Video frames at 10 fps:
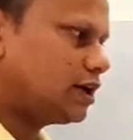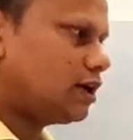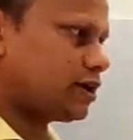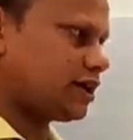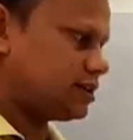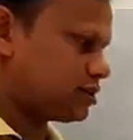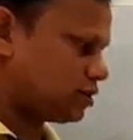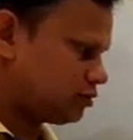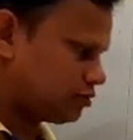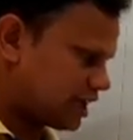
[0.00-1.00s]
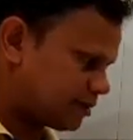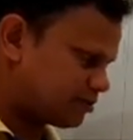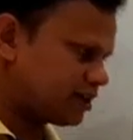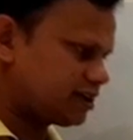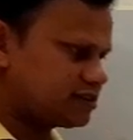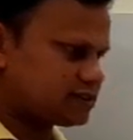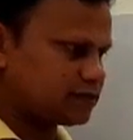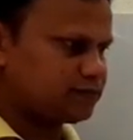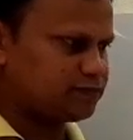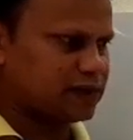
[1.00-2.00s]
Okay, so I
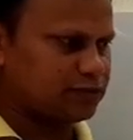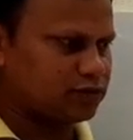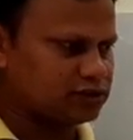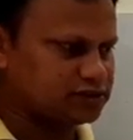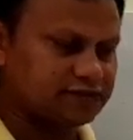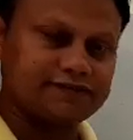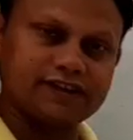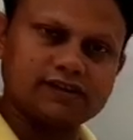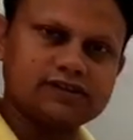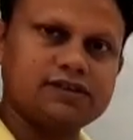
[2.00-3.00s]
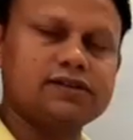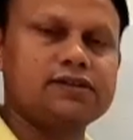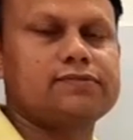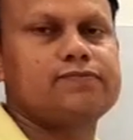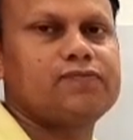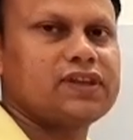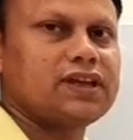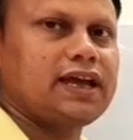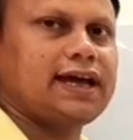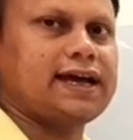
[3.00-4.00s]
have drawn some figures here,
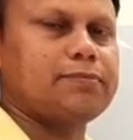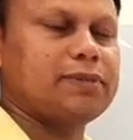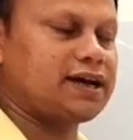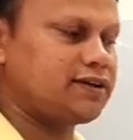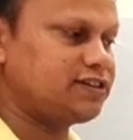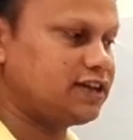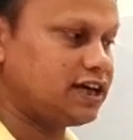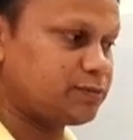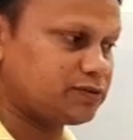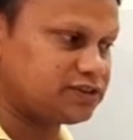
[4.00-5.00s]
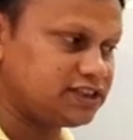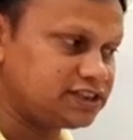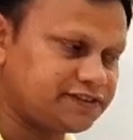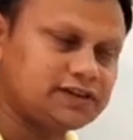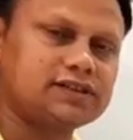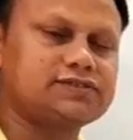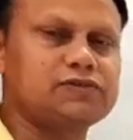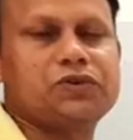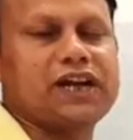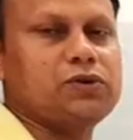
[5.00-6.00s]
and with the help of these figures, we
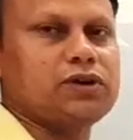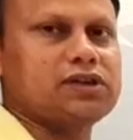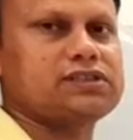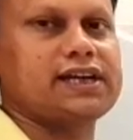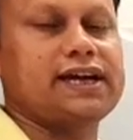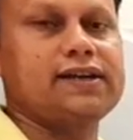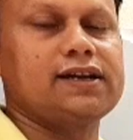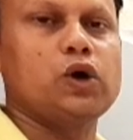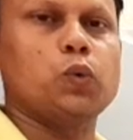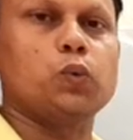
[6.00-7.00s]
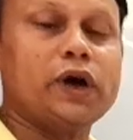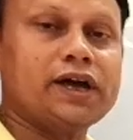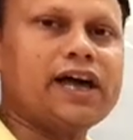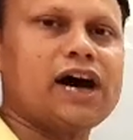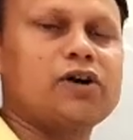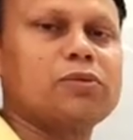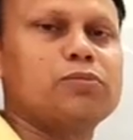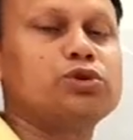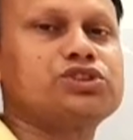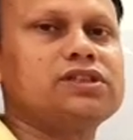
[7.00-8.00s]
will try to understand when our
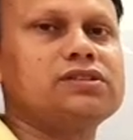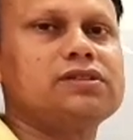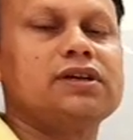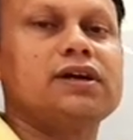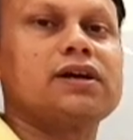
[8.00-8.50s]
motion